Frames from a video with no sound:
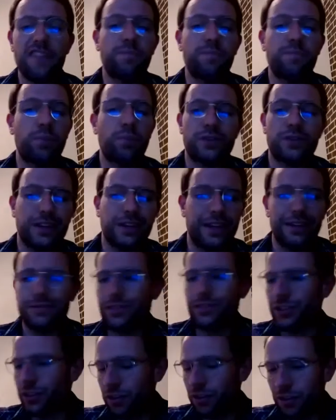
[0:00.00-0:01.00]
have put a
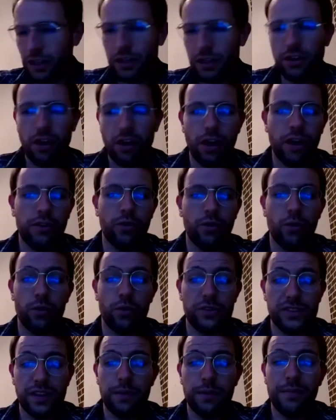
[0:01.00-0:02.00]
security guard or
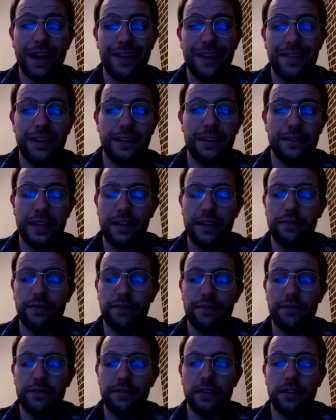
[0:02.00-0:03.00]
some other
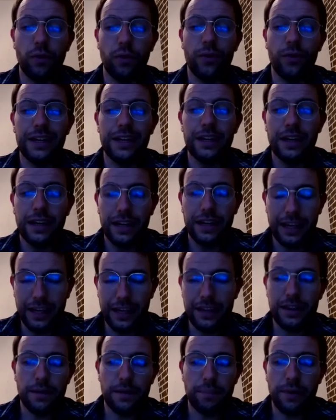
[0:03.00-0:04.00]
level of employee
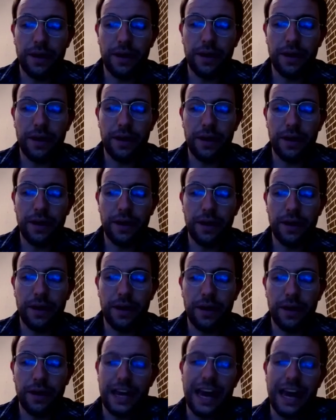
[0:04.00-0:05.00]
in the
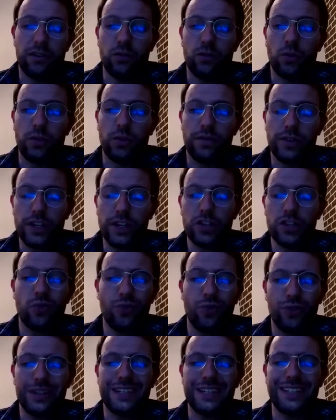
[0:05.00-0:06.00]
premises, and your
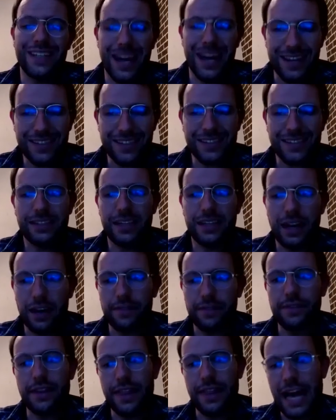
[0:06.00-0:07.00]
eviction order doesn't
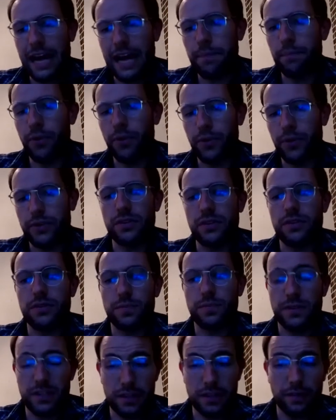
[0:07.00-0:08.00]
cover that person
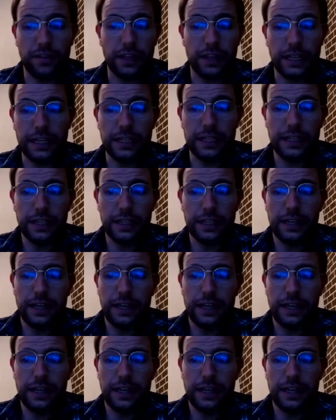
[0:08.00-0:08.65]
specifically.